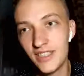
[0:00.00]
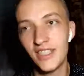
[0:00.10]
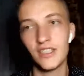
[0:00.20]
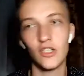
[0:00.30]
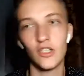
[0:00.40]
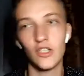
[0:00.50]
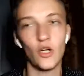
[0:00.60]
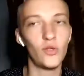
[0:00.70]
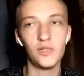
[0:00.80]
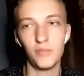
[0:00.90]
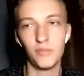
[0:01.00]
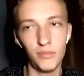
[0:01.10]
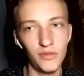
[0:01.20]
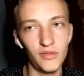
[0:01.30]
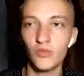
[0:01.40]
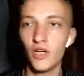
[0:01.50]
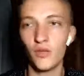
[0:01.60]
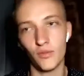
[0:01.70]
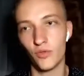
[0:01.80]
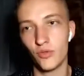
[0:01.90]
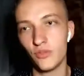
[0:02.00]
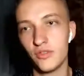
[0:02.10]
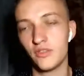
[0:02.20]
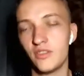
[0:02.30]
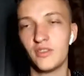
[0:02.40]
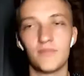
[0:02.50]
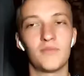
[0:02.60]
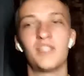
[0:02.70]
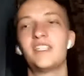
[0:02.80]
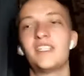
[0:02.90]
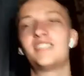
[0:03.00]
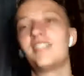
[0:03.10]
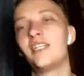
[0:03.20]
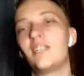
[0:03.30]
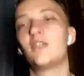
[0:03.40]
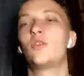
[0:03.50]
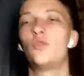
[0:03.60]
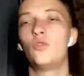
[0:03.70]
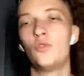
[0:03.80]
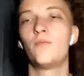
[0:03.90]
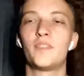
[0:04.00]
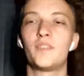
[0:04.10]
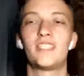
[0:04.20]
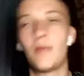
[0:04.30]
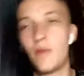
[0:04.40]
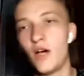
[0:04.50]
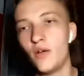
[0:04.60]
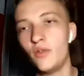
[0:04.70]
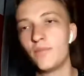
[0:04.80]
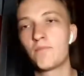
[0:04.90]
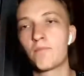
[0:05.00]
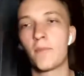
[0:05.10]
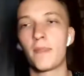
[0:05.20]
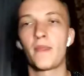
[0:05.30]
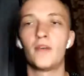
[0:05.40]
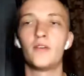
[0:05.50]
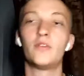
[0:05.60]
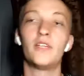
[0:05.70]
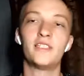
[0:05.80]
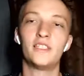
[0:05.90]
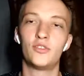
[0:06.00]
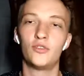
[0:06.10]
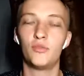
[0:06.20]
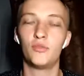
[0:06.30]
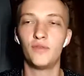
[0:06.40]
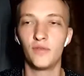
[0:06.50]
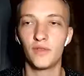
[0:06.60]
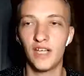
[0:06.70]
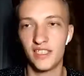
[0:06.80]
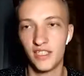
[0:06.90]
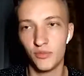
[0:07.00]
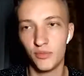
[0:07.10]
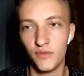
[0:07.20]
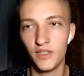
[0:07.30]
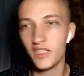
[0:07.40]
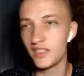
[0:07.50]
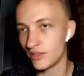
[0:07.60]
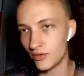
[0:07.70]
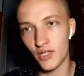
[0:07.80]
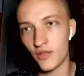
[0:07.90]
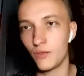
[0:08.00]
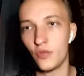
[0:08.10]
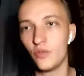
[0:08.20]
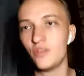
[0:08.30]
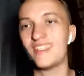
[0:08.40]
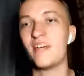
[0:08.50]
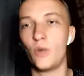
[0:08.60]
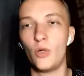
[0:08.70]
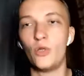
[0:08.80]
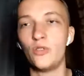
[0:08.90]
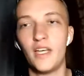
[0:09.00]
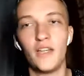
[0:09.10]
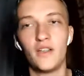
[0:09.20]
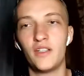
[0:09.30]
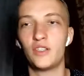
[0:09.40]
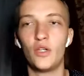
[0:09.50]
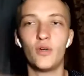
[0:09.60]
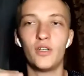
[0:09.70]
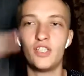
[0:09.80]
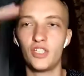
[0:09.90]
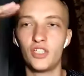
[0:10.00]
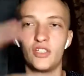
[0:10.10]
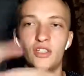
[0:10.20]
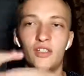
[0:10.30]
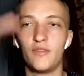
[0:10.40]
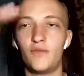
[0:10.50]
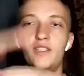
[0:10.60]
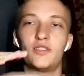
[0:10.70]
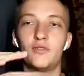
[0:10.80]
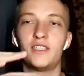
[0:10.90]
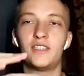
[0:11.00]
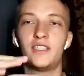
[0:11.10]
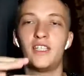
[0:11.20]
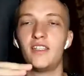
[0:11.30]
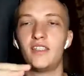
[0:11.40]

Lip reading: that only people around the world, let's say, who somehow related to Casa do Benficas around the world, they vote, and there is no additional filter. Let's say that.